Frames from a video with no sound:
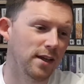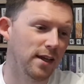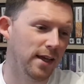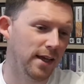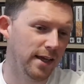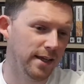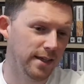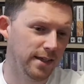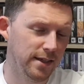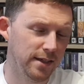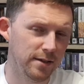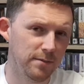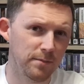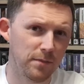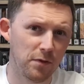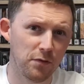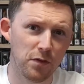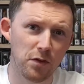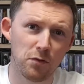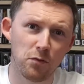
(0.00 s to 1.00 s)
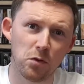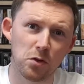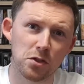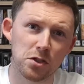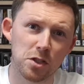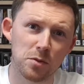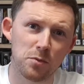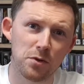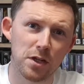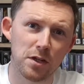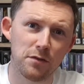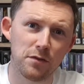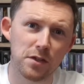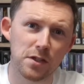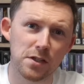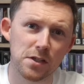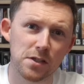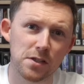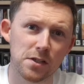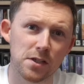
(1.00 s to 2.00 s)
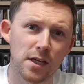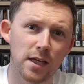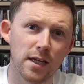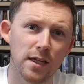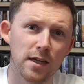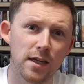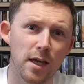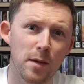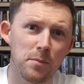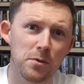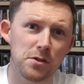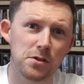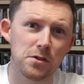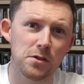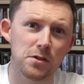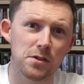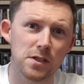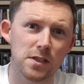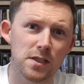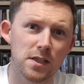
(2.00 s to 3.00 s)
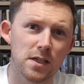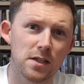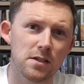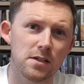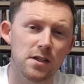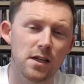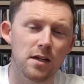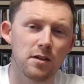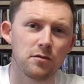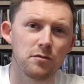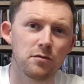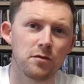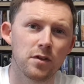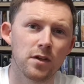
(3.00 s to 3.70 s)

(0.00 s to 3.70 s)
If you've watched the previous episodes in this, I've